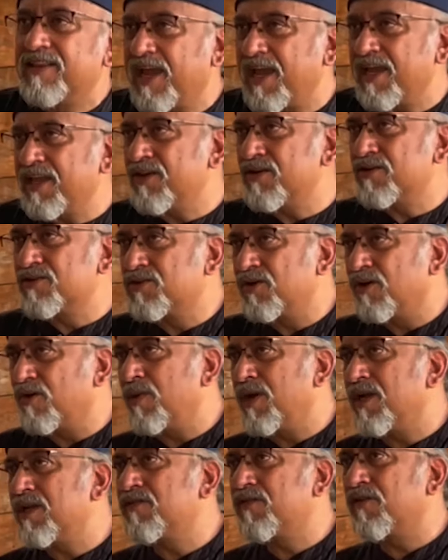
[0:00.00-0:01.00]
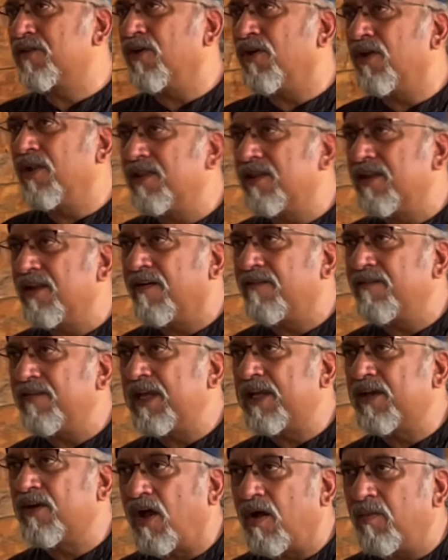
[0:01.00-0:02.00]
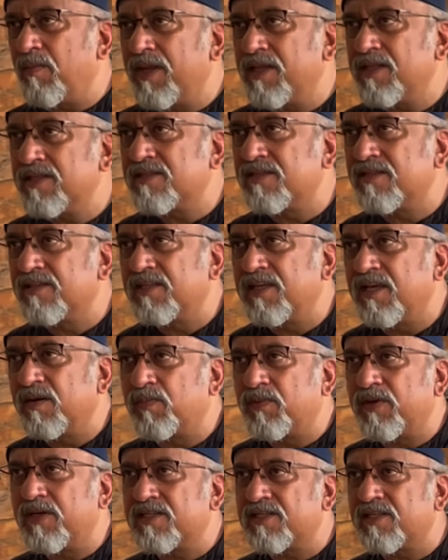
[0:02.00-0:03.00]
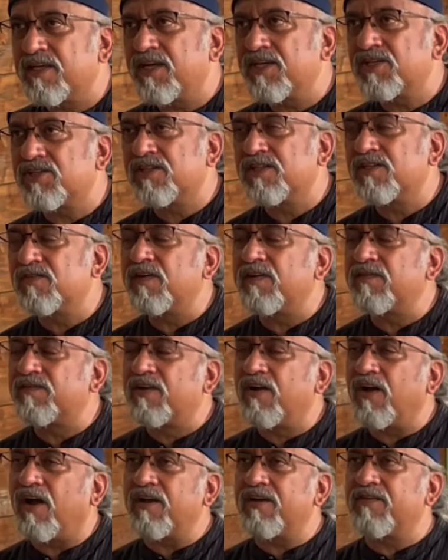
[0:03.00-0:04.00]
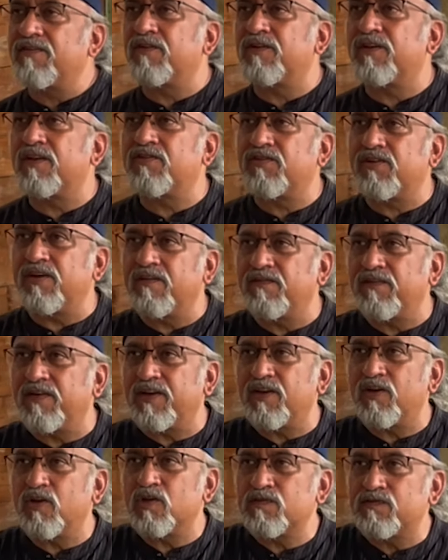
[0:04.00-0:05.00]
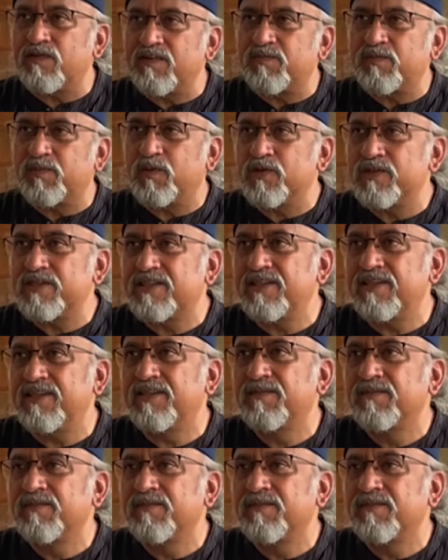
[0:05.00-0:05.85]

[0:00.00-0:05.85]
Thank you so much for all the lovely comments and the appreciations we've got for the 3 videos we've posted.